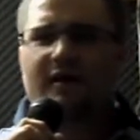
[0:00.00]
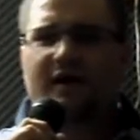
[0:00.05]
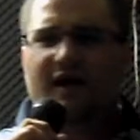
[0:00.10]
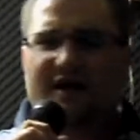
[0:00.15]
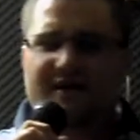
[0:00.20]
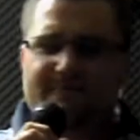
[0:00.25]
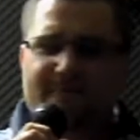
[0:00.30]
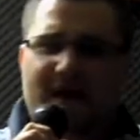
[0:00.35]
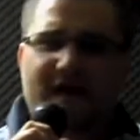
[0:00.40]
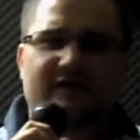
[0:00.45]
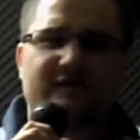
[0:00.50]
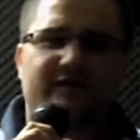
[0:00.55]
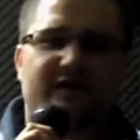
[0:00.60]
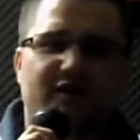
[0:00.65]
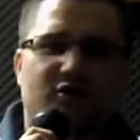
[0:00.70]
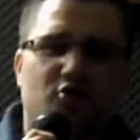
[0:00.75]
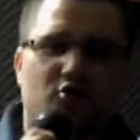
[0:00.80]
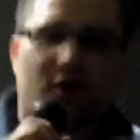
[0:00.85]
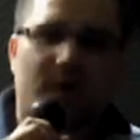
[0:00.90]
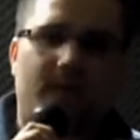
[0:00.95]
it's basically
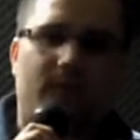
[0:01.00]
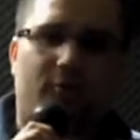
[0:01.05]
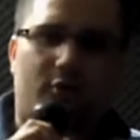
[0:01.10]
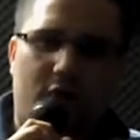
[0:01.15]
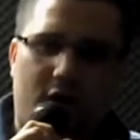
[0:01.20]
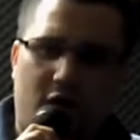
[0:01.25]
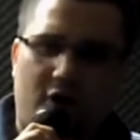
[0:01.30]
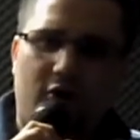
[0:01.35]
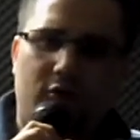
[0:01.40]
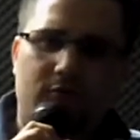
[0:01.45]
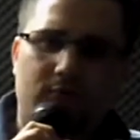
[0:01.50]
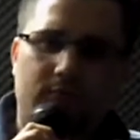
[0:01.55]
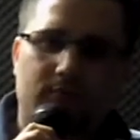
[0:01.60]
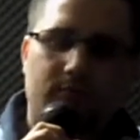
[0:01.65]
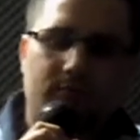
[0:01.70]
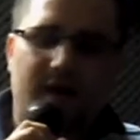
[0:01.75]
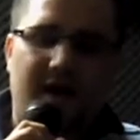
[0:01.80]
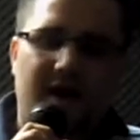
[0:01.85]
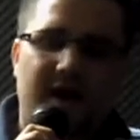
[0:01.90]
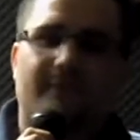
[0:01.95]
Jim Crow
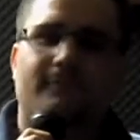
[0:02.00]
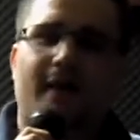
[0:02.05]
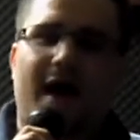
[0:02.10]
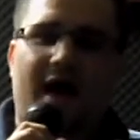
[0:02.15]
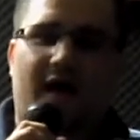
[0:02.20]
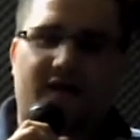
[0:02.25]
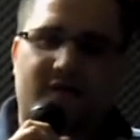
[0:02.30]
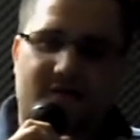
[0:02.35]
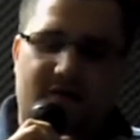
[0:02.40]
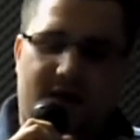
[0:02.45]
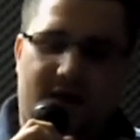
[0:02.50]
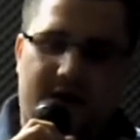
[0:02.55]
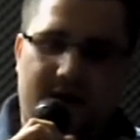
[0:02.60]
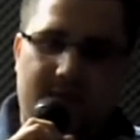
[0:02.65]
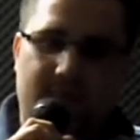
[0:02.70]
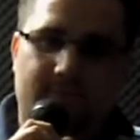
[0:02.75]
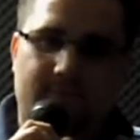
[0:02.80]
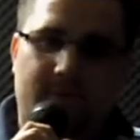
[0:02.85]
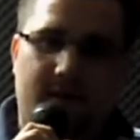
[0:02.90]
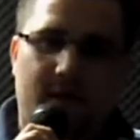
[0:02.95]
in
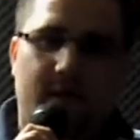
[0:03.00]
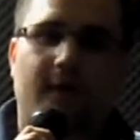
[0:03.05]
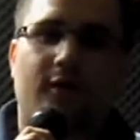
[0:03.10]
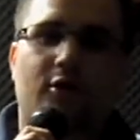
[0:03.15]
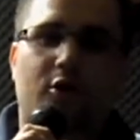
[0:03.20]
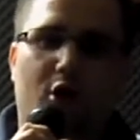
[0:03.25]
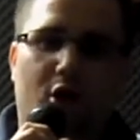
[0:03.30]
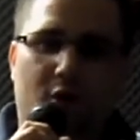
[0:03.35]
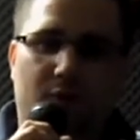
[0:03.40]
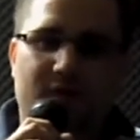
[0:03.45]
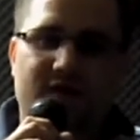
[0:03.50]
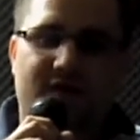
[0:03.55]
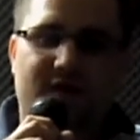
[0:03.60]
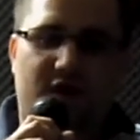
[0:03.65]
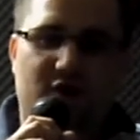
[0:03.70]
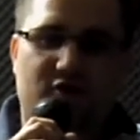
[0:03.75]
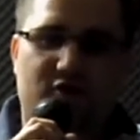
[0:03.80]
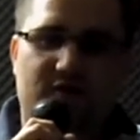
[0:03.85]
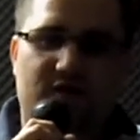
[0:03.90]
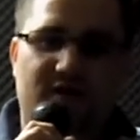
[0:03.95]
Palestine. No one
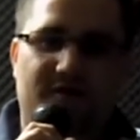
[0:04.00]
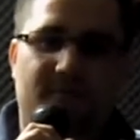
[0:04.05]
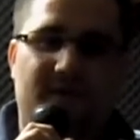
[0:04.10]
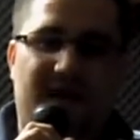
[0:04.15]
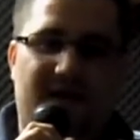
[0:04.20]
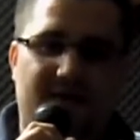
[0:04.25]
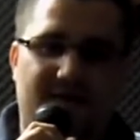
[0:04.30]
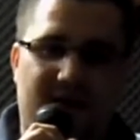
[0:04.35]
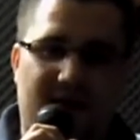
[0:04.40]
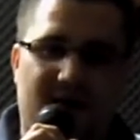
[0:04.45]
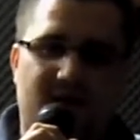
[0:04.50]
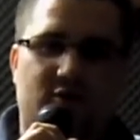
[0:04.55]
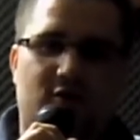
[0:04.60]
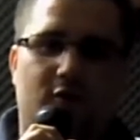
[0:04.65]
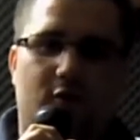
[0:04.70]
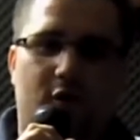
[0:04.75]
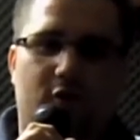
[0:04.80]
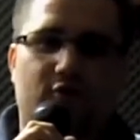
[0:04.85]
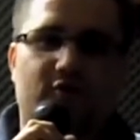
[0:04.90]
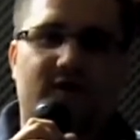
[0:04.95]
tells you this because guess
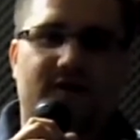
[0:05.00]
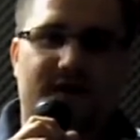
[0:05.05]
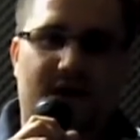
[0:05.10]
who owns the